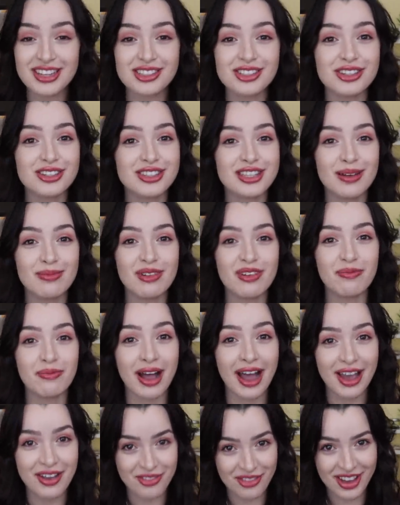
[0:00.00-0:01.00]
these are some of
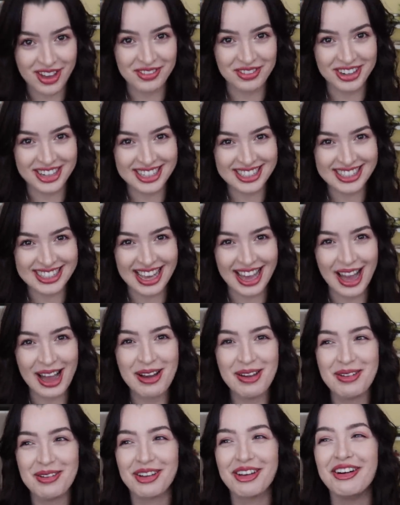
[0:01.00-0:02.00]
my favorites
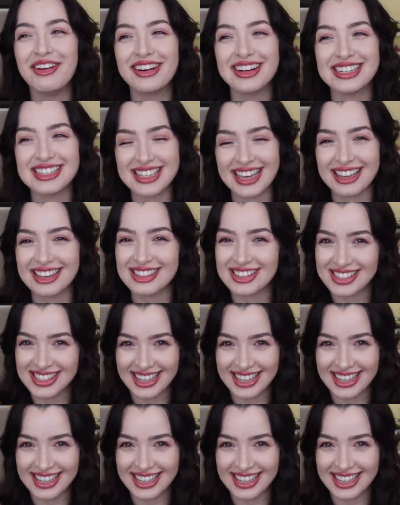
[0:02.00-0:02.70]
that I'm going to tell you